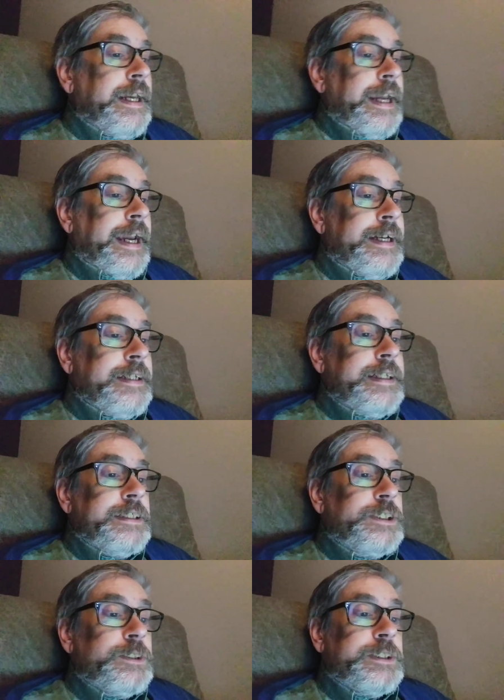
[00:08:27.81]
And
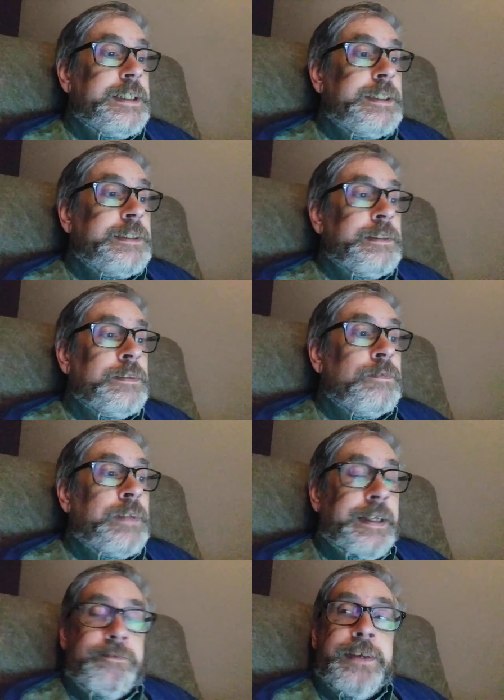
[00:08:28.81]
as you'll see,
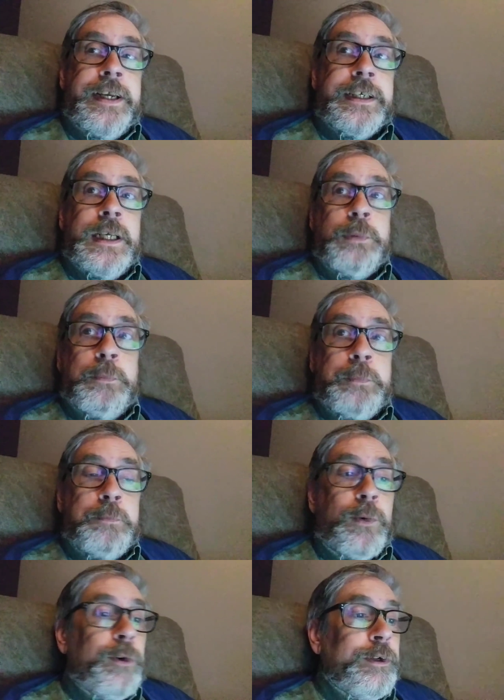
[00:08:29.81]
I've got a couple
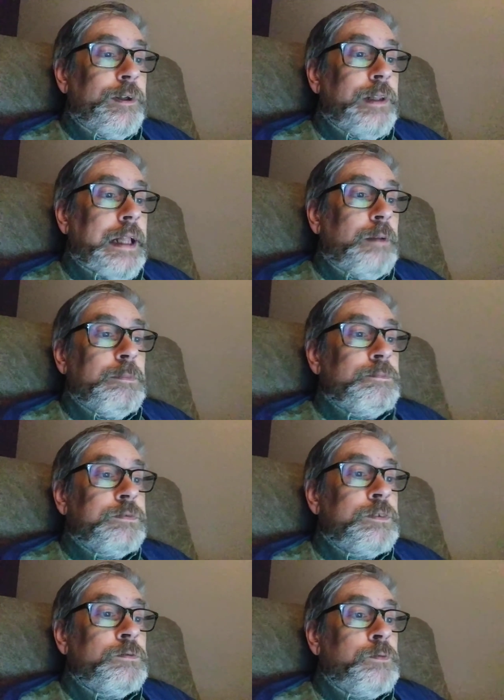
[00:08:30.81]
memorial
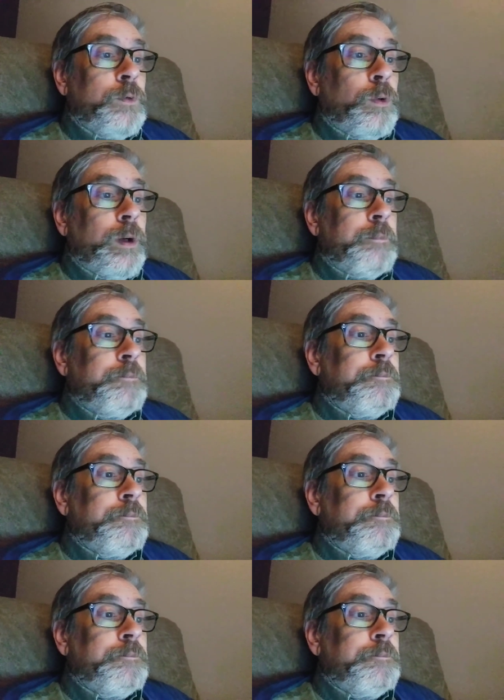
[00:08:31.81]
albums for him.